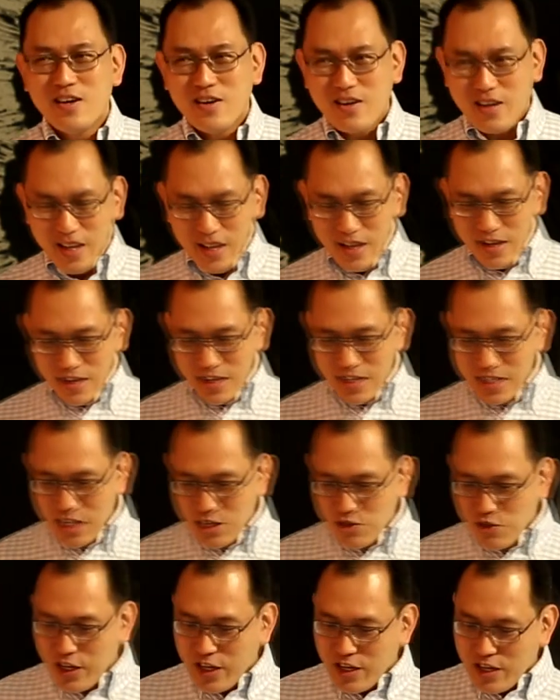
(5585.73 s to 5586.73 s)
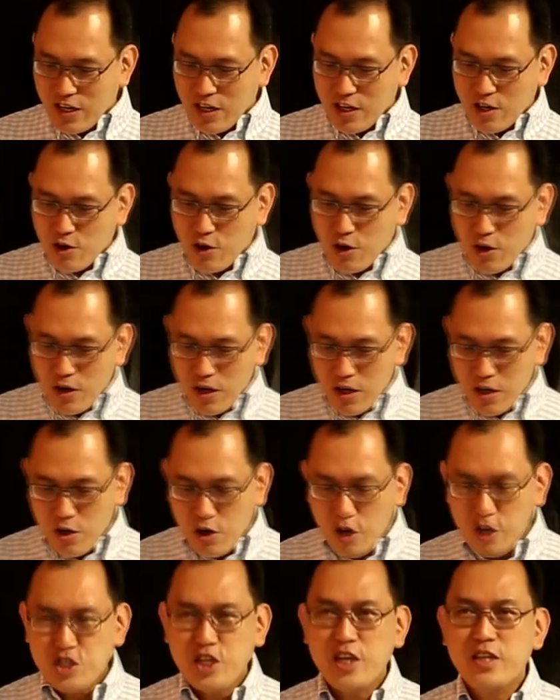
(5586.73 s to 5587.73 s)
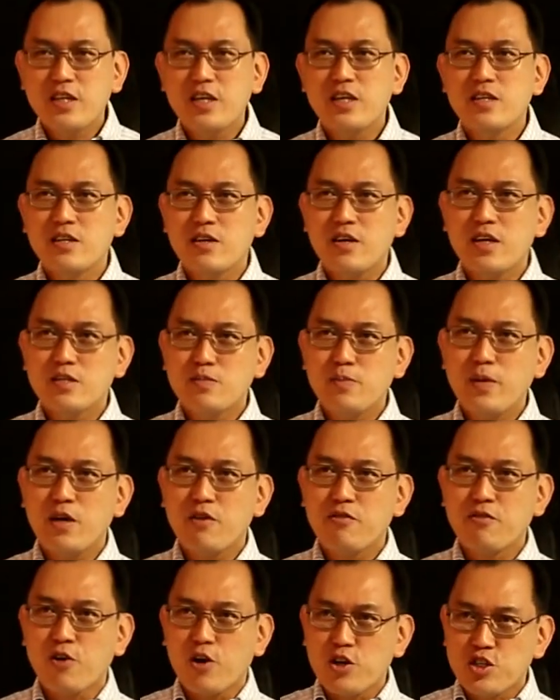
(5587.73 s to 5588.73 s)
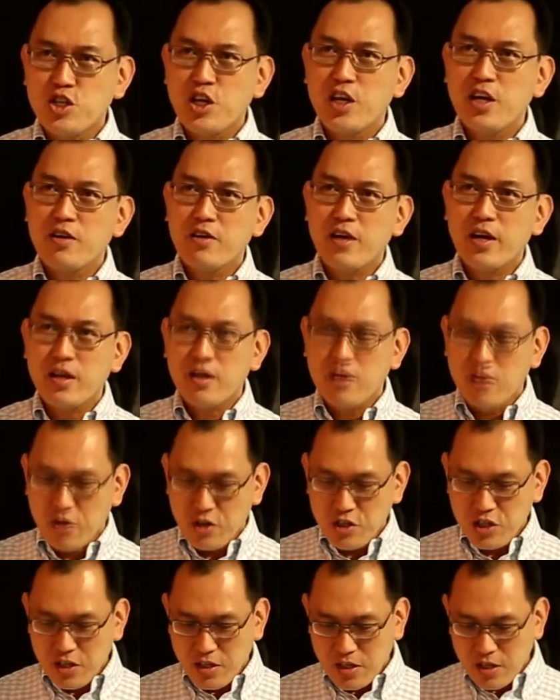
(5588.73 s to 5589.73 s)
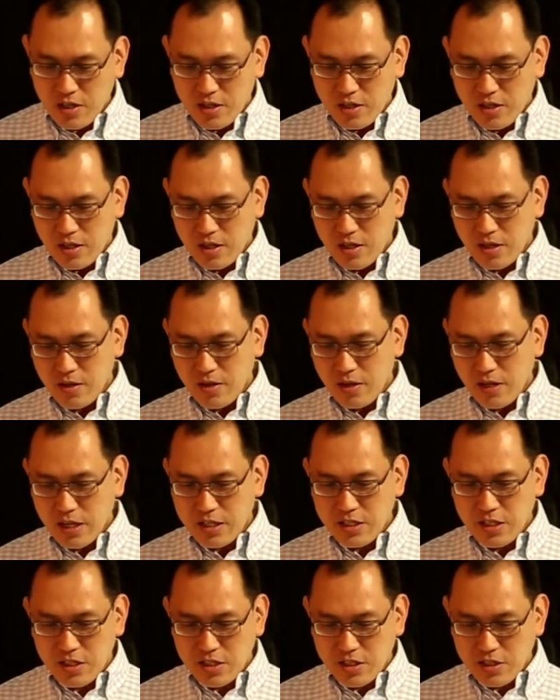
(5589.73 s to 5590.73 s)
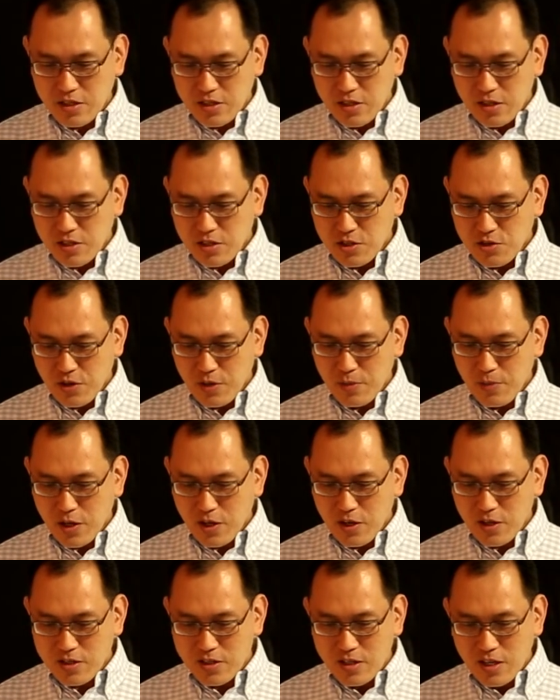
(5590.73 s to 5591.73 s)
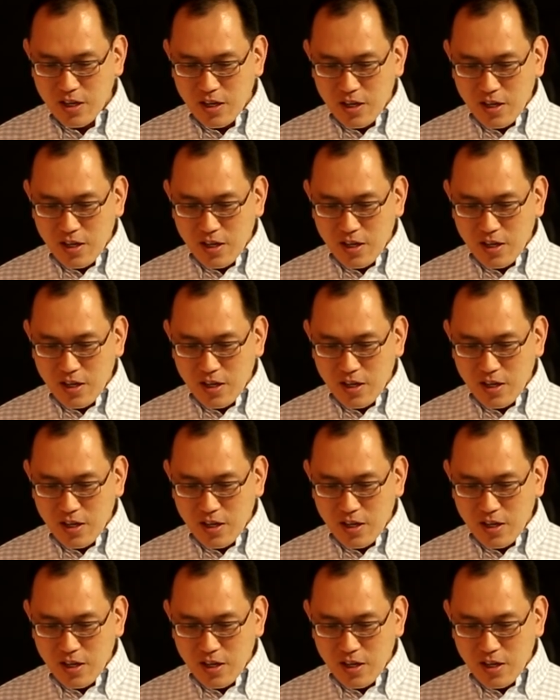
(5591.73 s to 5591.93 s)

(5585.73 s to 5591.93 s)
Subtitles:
Okay, it's actually a crocheted, right? It's made of crochet, right? Crocheted elastic string because